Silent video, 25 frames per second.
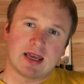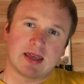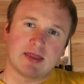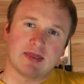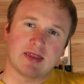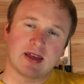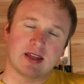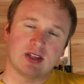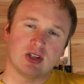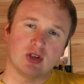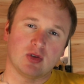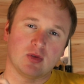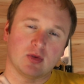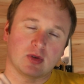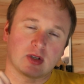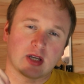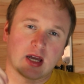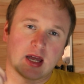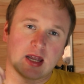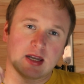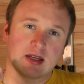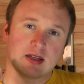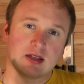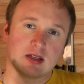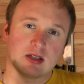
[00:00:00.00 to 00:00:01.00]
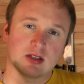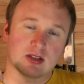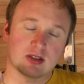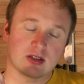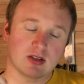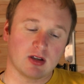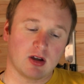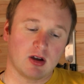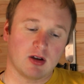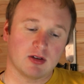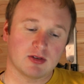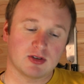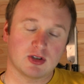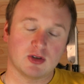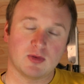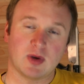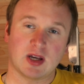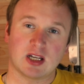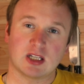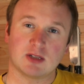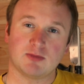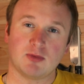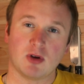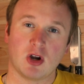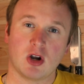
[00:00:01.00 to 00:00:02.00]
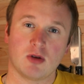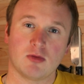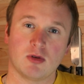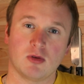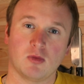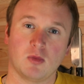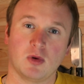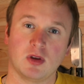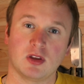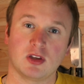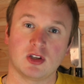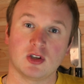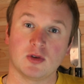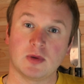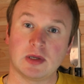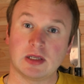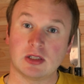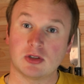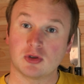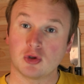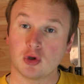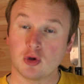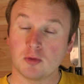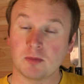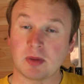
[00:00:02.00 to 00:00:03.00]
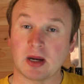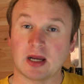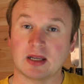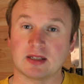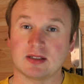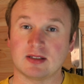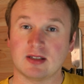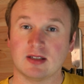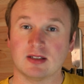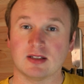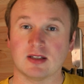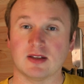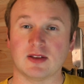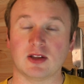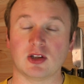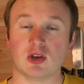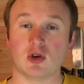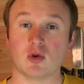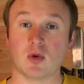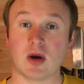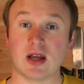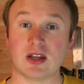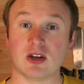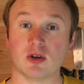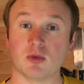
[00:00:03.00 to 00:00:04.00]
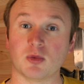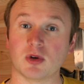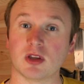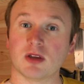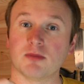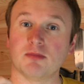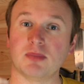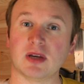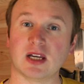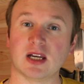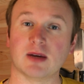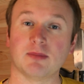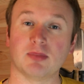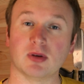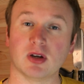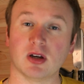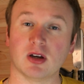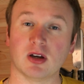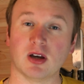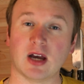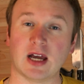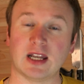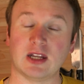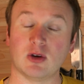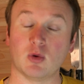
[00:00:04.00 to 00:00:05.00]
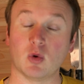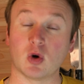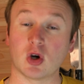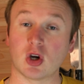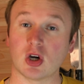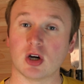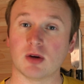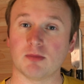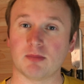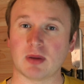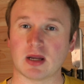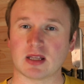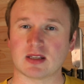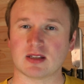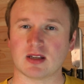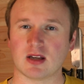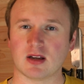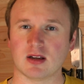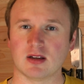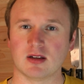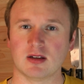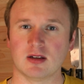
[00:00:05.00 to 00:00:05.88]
then you can start to experiment with doing 2 passes, and then you'll end up with a bigger burr and it will cut better.